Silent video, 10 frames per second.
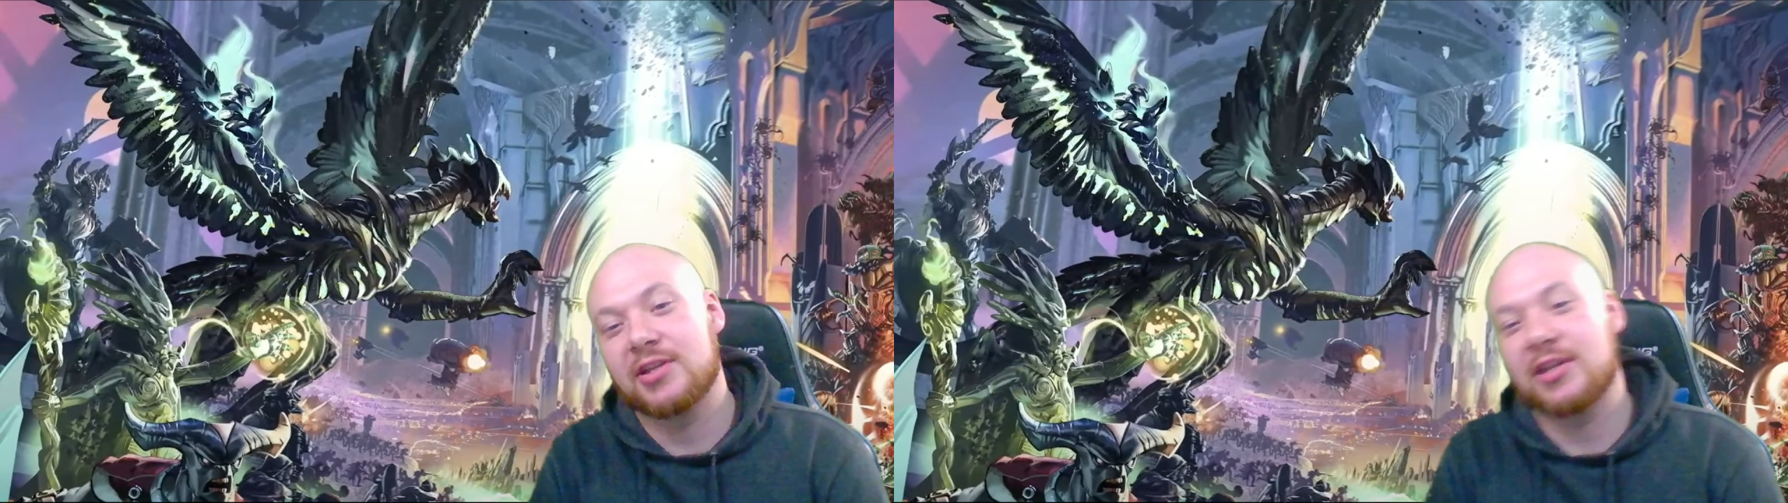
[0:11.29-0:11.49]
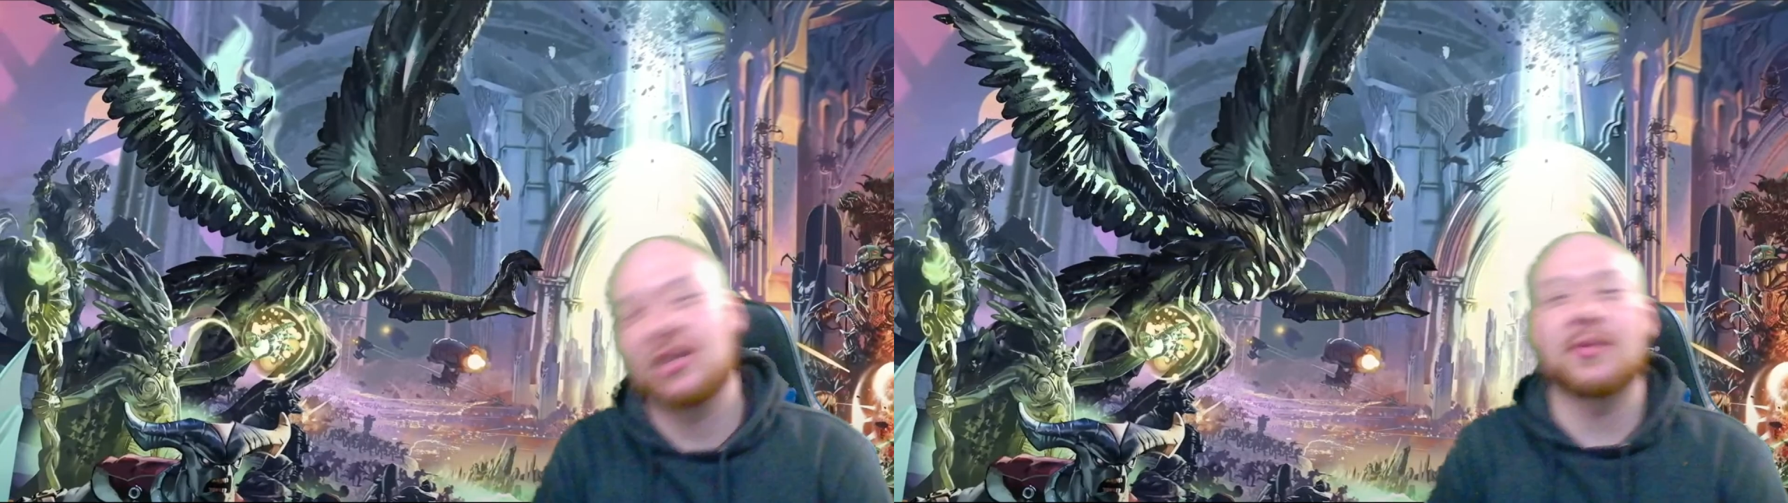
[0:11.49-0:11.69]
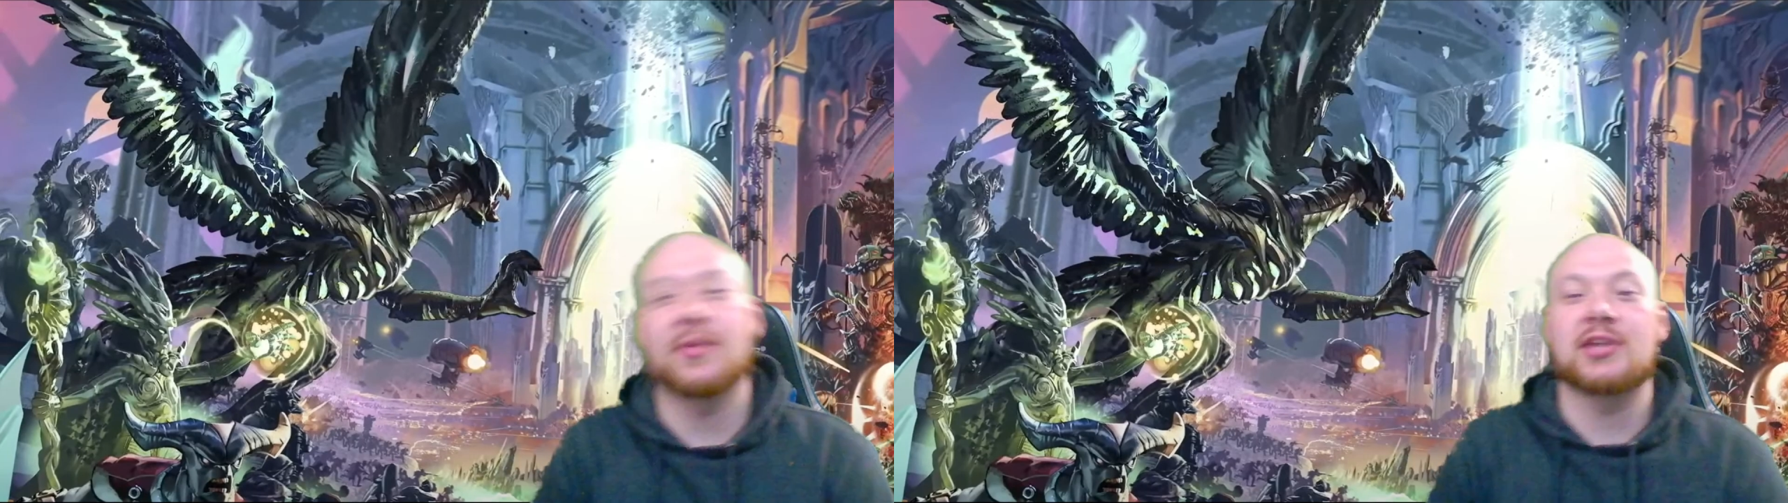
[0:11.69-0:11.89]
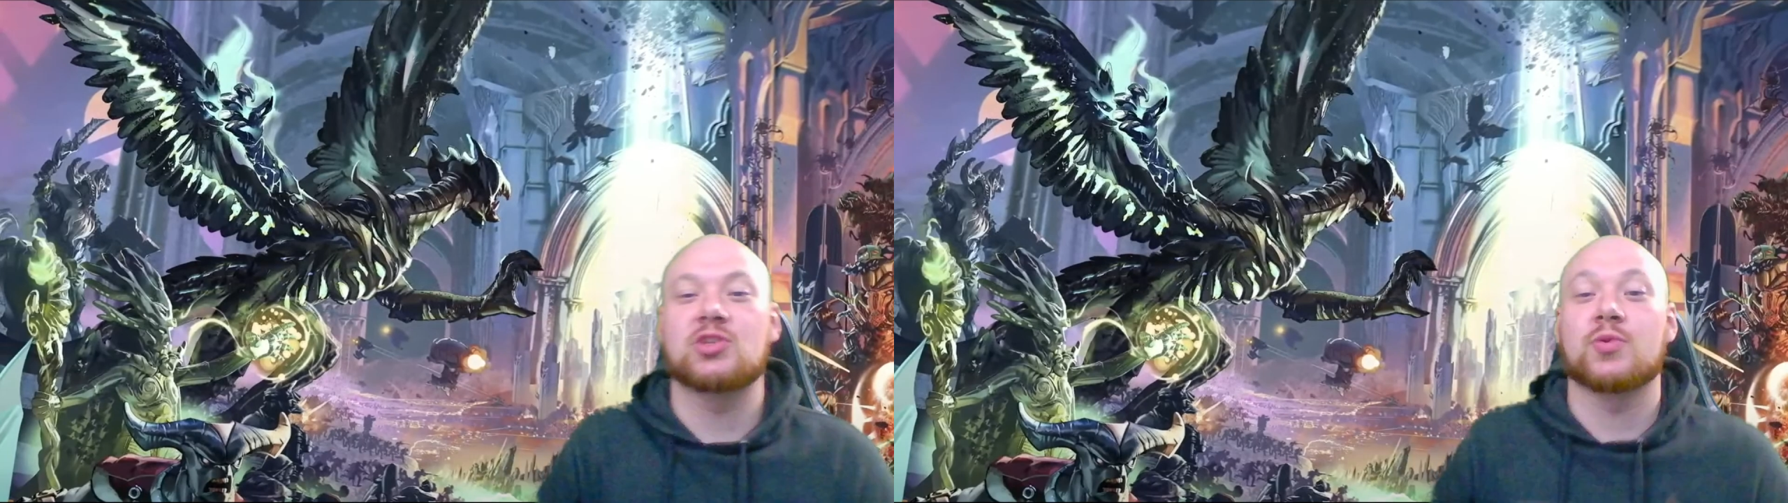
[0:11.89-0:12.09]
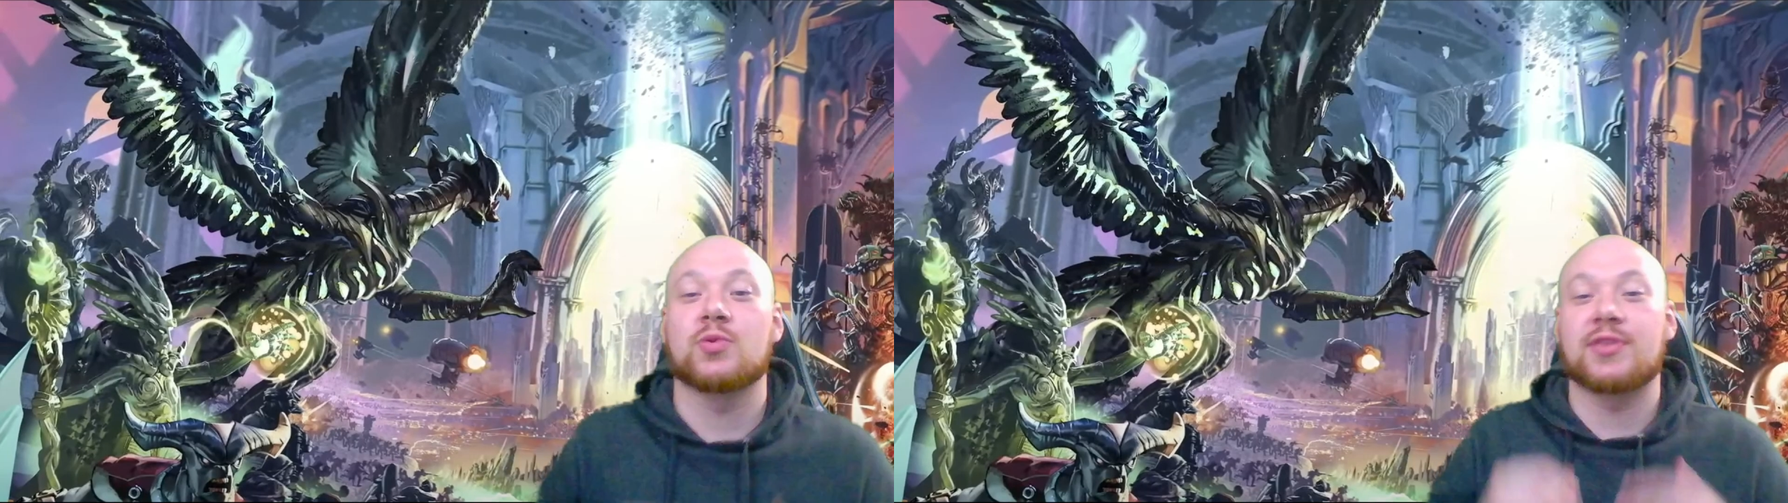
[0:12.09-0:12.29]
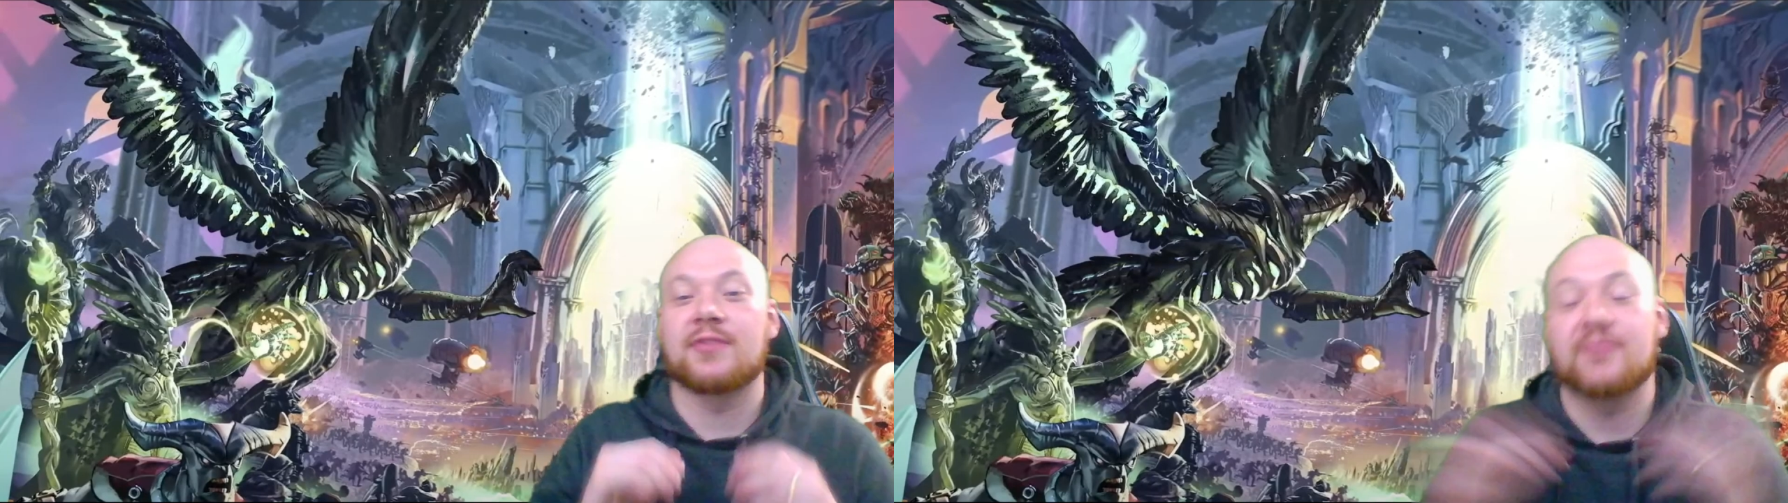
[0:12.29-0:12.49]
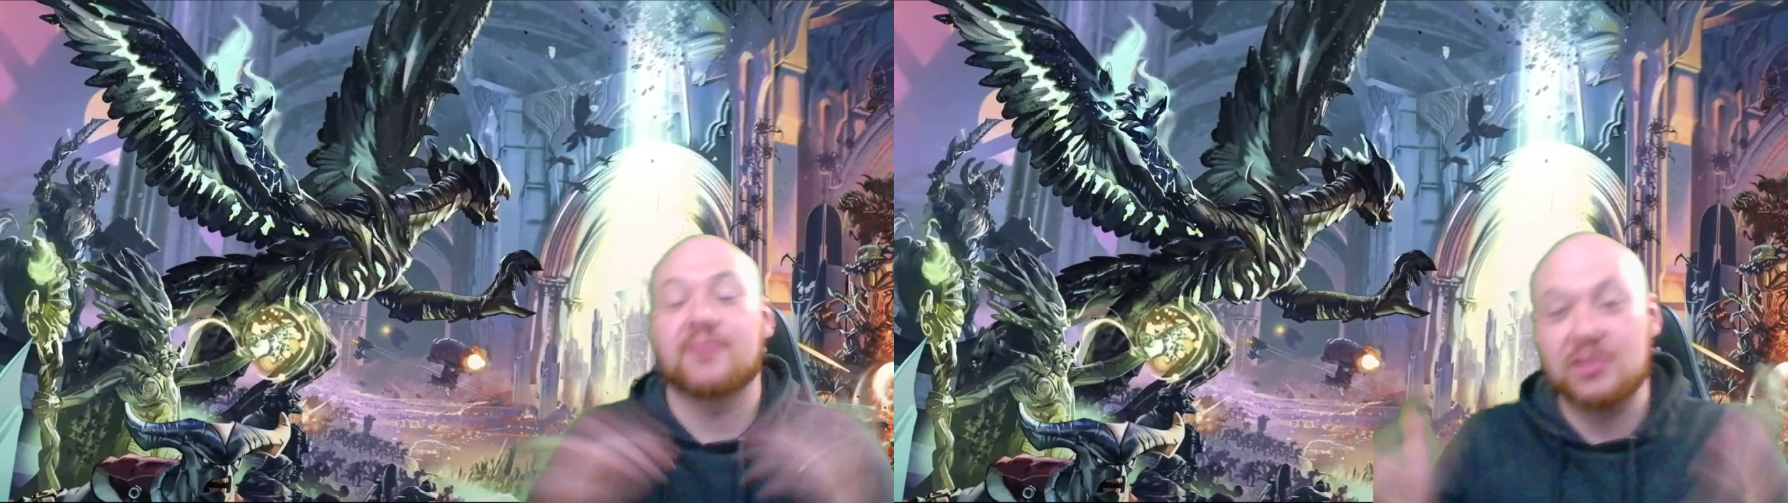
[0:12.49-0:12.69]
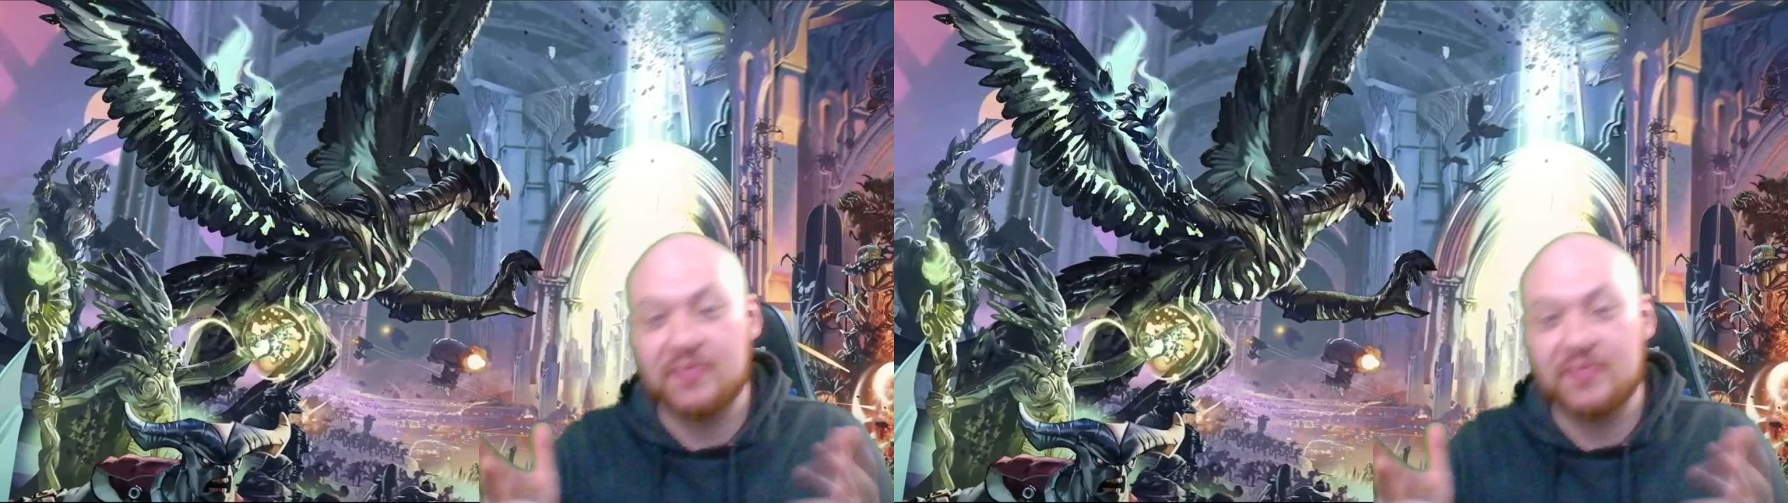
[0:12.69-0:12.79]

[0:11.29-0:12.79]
coming at you with a first of its